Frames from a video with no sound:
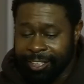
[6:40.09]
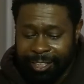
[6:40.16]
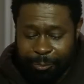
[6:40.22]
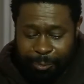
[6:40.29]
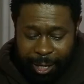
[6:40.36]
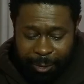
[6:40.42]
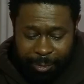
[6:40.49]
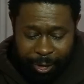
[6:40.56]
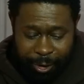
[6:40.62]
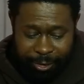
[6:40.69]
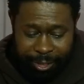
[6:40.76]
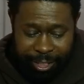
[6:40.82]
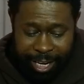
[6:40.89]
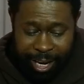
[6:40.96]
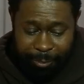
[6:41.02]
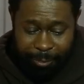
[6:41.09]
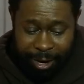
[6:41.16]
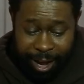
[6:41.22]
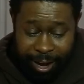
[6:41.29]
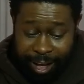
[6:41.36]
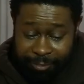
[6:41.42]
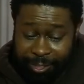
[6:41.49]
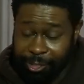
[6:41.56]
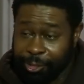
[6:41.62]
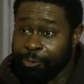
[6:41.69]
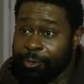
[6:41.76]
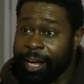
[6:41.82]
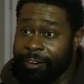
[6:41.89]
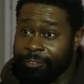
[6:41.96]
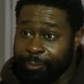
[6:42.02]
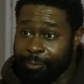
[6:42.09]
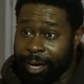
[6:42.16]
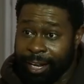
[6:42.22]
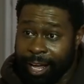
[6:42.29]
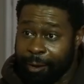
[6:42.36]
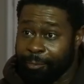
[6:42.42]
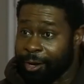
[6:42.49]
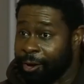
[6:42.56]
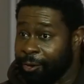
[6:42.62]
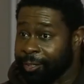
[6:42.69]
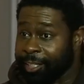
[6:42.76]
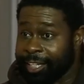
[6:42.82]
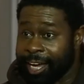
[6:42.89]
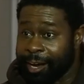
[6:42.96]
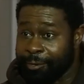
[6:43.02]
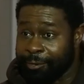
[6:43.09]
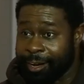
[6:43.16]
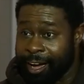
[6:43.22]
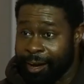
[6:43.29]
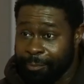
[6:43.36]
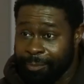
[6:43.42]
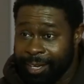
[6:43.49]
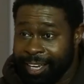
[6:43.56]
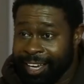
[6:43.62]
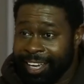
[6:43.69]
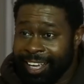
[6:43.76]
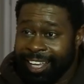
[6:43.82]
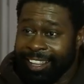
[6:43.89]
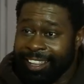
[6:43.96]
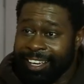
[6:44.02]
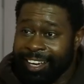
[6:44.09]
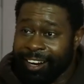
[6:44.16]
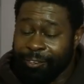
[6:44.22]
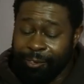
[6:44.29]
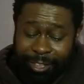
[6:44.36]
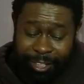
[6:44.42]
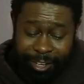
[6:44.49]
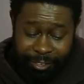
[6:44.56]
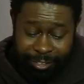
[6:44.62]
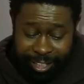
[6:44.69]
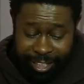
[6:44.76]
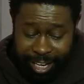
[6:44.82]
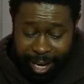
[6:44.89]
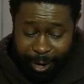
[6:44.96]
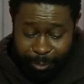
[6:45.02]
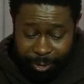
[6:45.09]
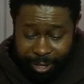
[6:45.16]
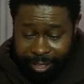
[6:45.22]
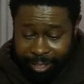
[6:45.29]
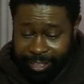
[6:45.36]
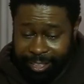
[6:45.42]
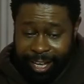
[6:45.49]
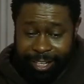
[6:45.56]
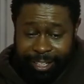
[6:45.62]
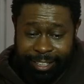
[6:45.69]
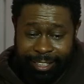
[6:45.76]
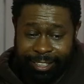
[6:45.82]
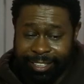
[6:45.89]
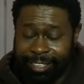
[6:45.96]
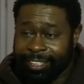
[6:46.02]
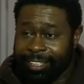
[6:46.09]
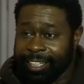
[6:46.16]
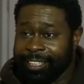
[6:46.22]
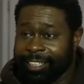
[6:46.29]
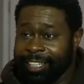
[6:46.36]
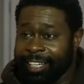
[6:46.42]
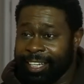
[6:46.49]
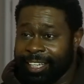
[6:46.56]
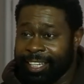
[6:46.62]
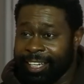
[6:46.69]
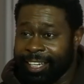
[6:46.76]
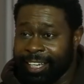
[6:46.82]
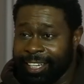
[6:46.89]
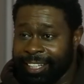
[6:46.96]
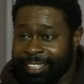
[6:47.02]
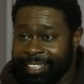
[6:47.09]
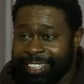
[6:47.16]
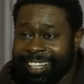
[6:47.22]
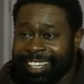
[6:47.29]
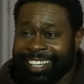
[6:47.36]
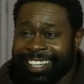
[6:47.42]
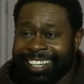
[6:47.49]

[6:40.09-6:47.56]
She'd make me hold the camera. I'd have to shoot everybody. I'm the only camera op there with the only camera. It's like 16 kids.